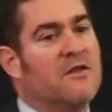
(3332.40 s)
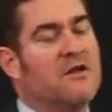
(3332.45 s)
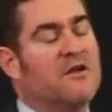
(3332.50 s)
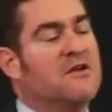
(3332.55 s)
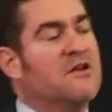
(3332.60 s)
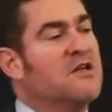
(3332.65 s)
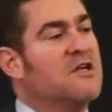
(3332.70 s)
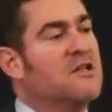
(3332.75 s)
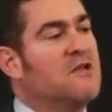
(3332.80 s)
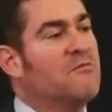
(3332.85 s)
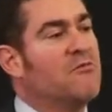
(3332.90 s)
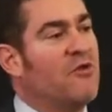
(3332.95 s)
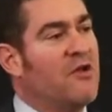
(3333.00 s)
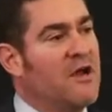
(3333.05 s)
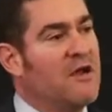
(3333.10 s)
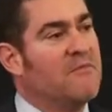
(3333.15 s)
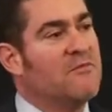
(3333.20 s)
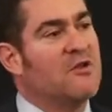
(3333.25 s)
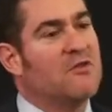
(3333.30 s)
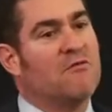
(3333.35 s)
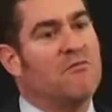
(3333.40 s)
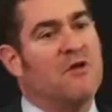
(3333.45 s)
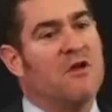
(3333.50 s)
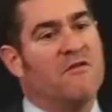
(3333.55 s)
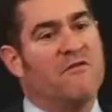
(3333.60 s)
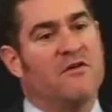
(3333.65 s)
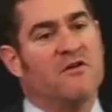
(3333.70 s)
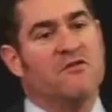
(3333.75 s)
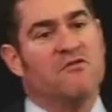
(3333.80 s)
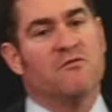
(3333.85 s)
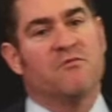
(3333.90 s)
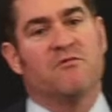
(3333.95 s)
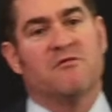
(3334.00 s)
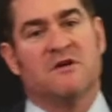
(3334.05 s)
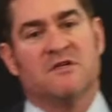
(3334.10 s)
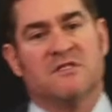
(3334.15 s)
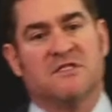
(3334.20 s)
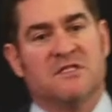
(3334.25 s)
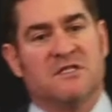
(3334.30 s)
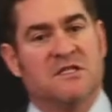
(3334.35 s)
think you need to blame the 1,200
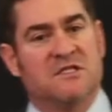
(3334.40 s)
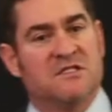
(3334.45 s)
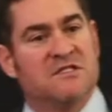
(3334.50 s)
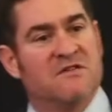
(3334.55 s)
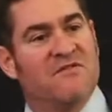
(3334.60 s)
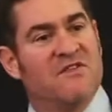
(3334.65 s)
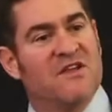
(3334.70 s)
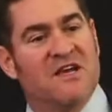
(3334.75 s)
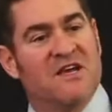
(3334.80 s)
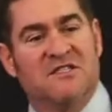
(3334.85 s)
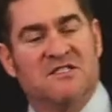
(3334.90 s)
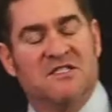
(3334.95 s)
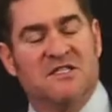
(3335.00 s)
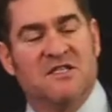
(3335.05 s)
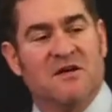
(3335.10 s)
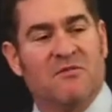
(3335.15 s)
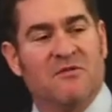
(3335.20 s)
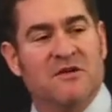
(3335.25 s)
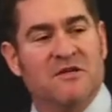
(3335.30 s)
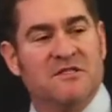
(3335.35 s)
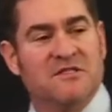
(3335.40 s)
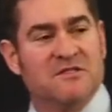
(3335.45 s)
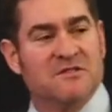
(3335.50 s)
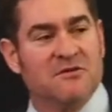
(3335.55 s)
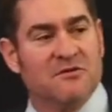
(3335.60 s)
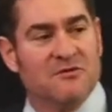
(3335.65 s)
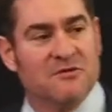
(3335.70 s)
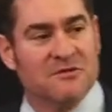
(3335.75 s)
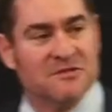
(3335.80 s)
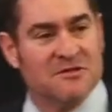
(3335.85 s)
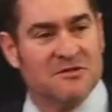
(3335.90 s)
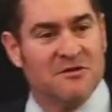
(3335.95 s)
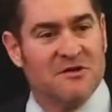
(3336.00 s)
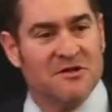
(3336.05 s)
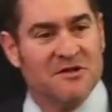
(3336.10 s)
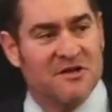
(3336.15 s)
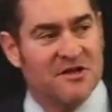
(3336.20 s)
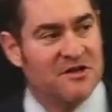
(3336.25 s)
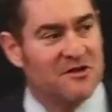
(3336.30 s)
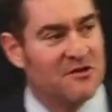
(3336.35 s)
presidents of the NCAA schools who
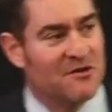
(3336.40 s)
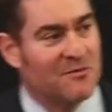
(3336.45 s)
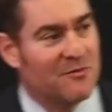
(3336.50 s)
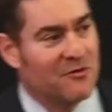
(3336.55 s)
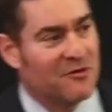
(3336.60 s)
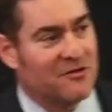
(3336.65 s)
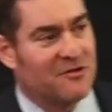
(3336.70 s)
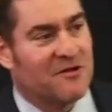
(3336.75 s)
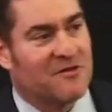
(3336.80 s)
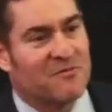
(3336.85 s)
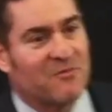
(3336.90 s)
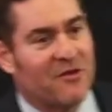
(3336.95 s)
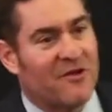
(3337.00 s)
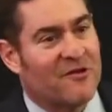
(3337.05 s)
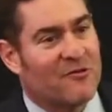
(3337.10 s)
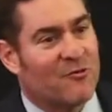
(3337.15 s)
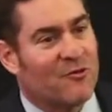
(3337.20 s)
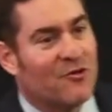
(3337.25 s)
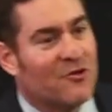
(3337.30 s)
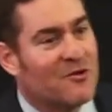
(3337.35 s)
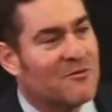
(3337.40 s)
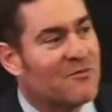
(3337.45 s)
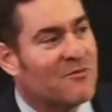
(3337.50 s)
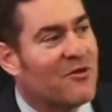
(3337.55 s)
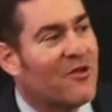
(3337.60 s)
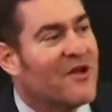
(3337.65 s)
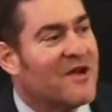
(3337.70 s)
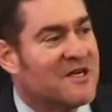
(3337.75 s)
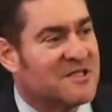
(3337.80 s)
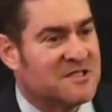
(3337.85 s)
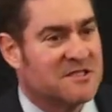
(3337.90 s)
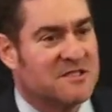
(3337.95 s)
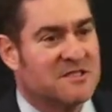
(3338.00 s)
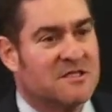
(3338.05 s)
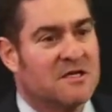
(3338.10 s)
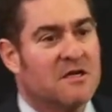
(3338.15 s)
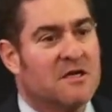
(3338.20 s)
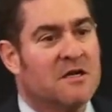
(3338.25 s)
continue to put this pl- rule in place.